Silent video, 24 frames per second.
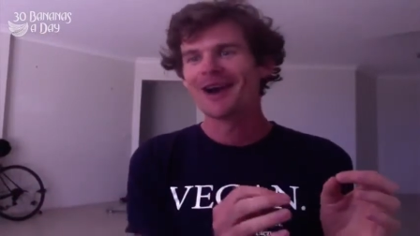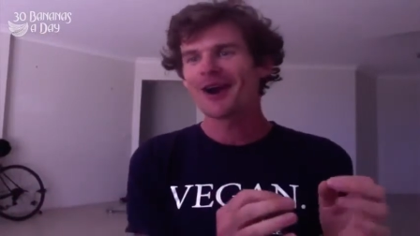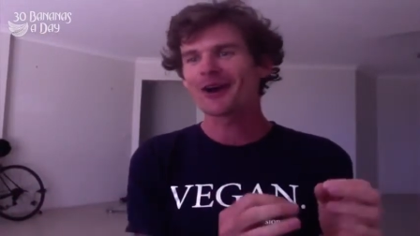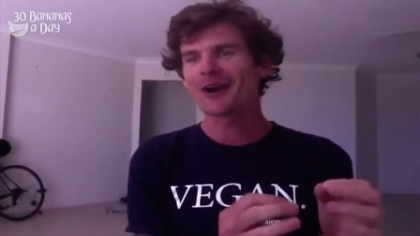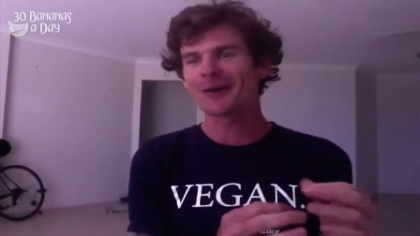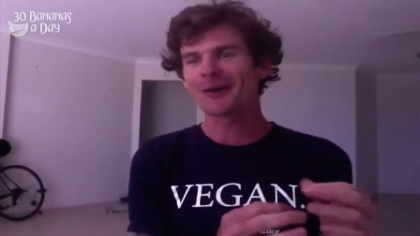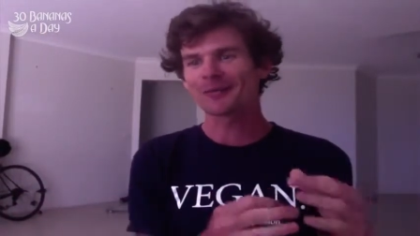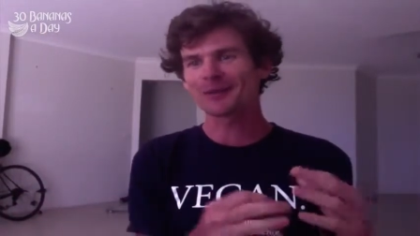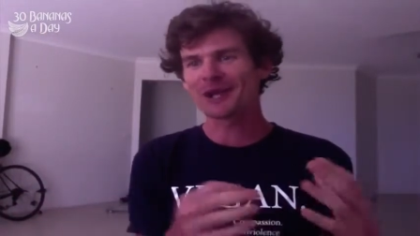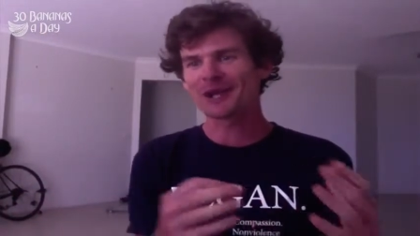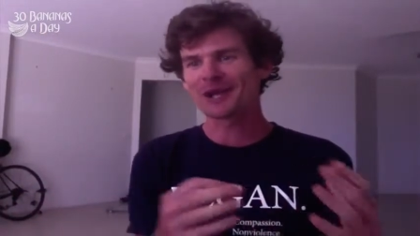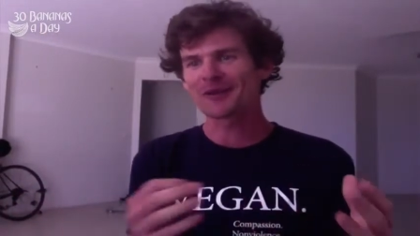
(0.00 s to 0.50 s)
I've
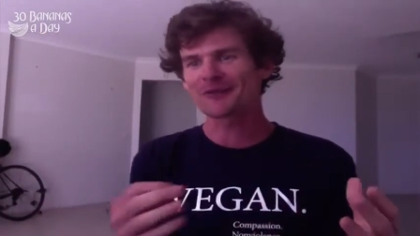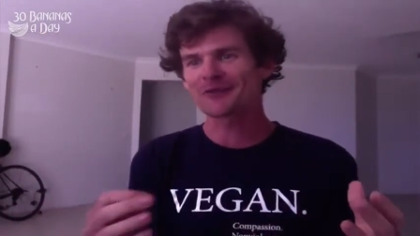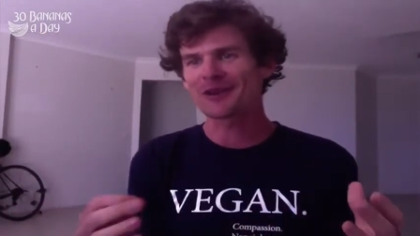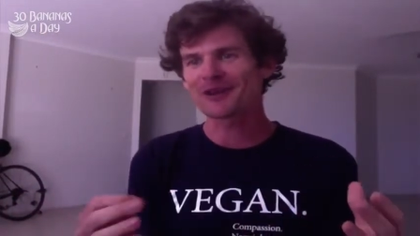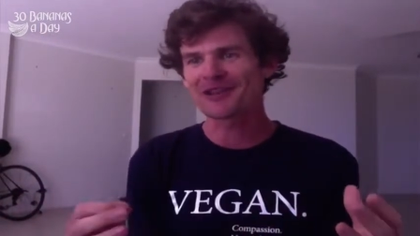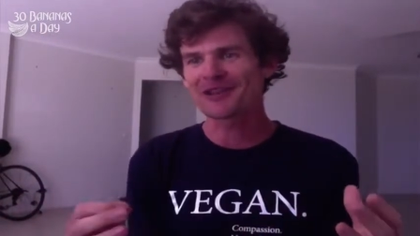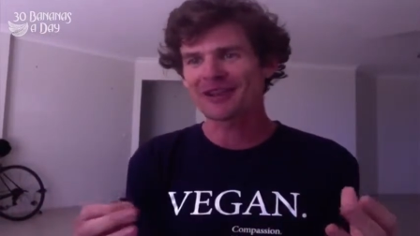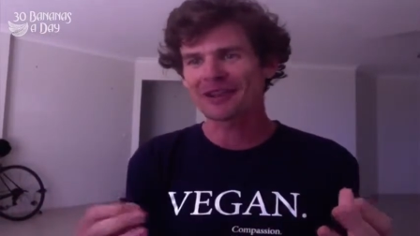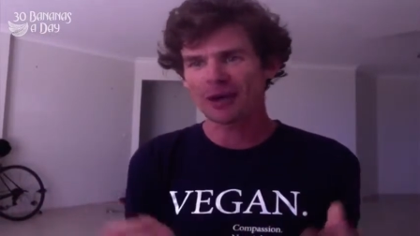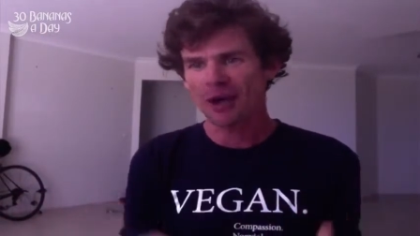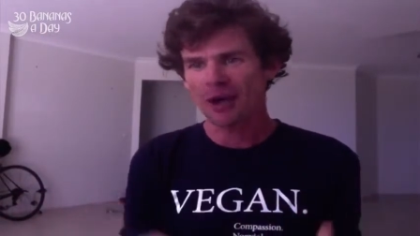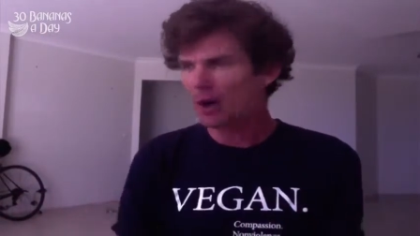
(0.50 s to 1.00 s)
got plenty of
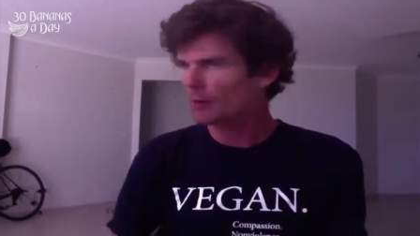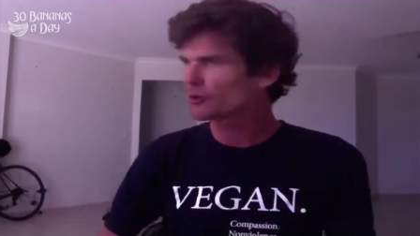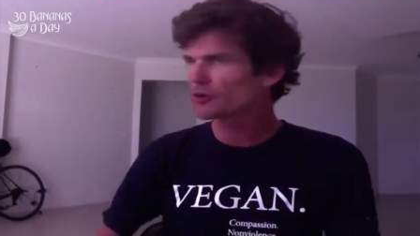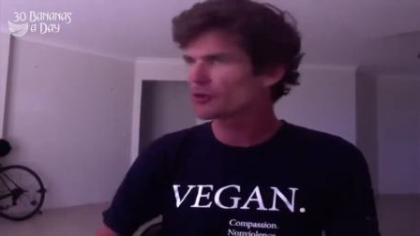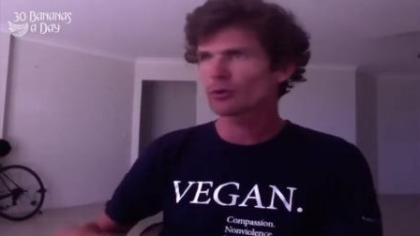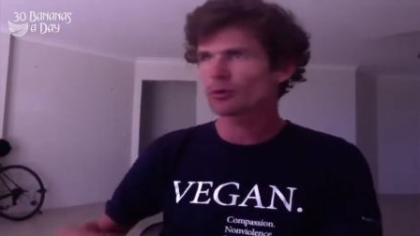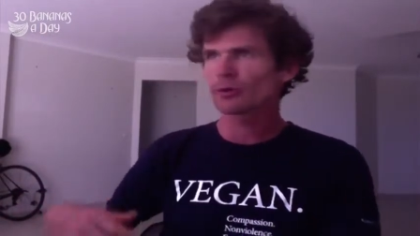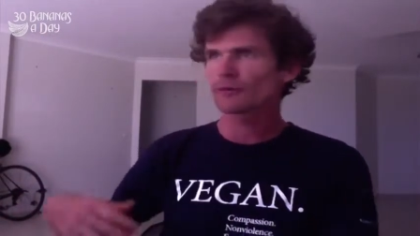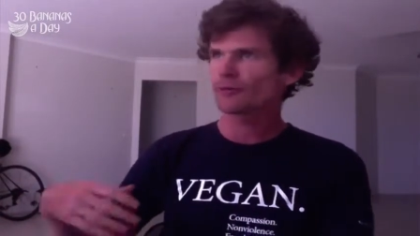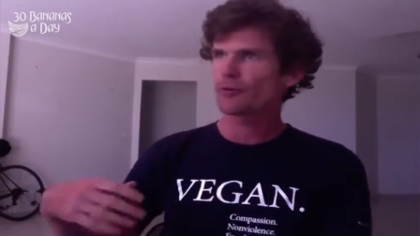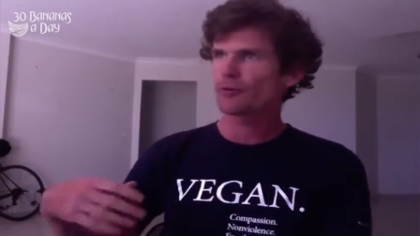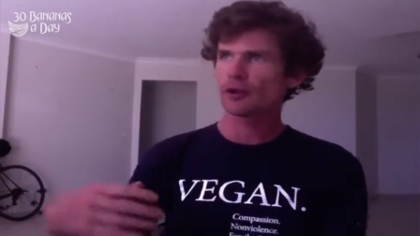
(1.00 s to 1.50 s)
friends out there go, I'm
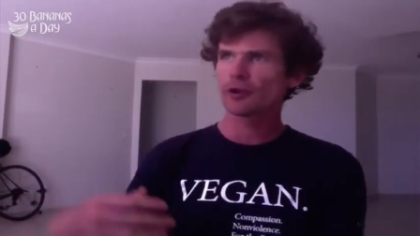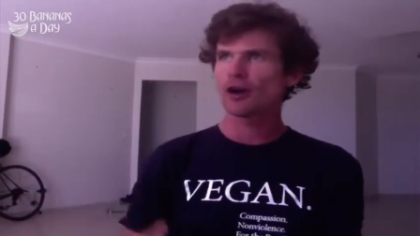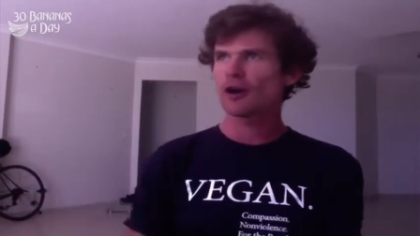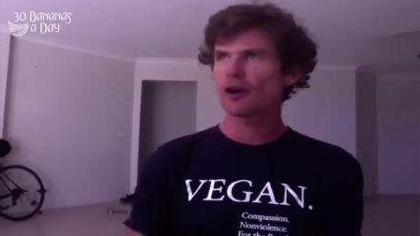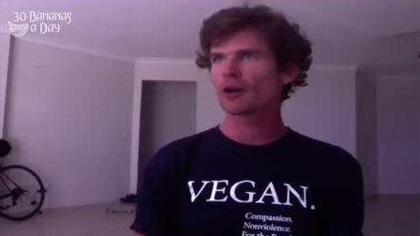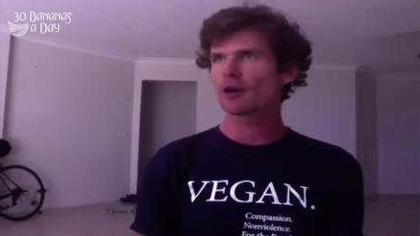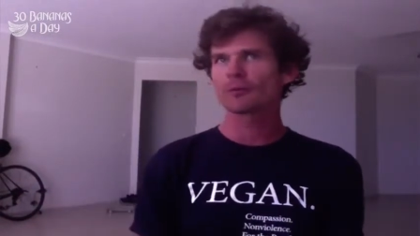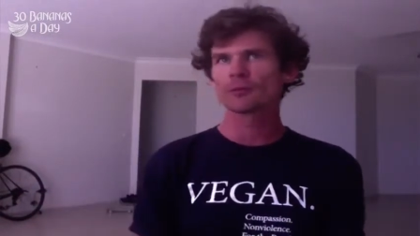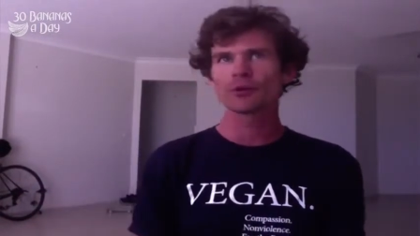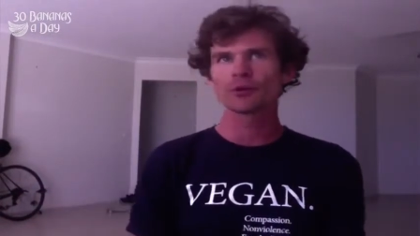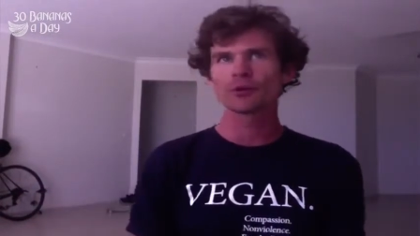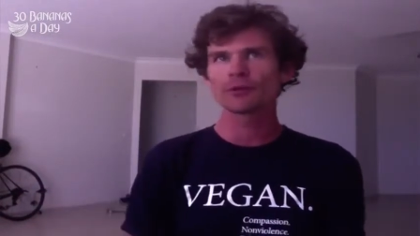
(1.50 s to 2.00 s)
doing it full
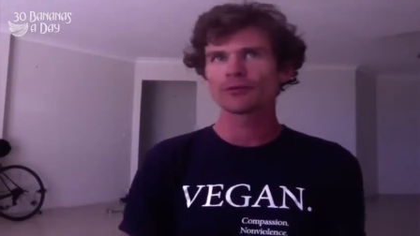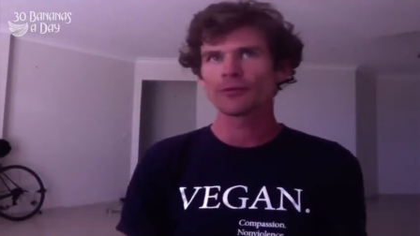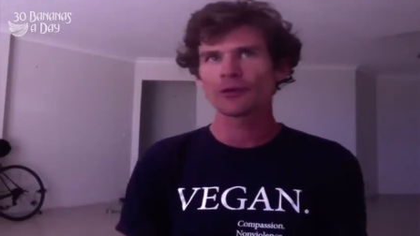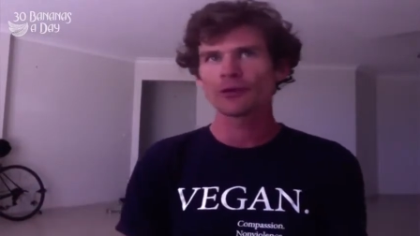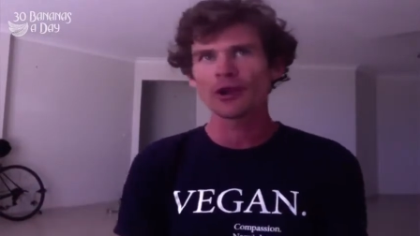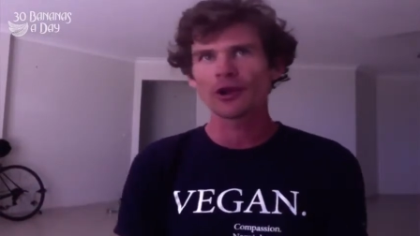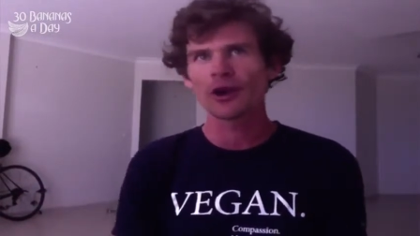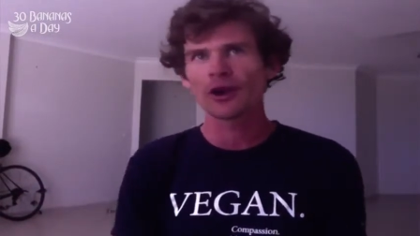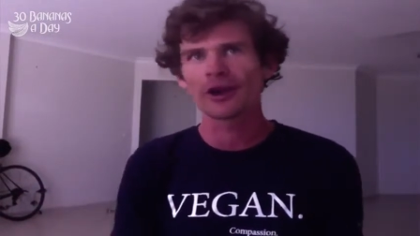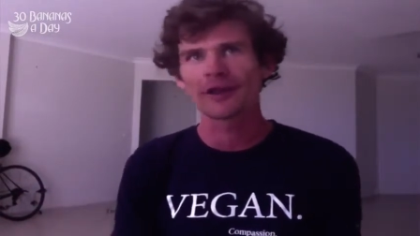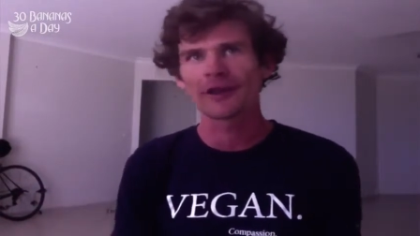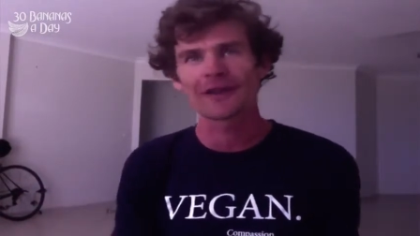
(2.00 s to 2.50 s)
on, I'm doing it
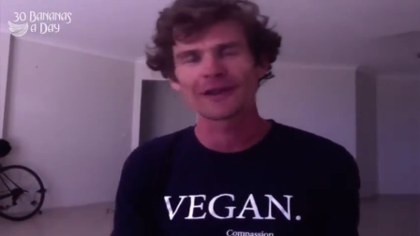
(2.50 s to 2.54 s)
full on.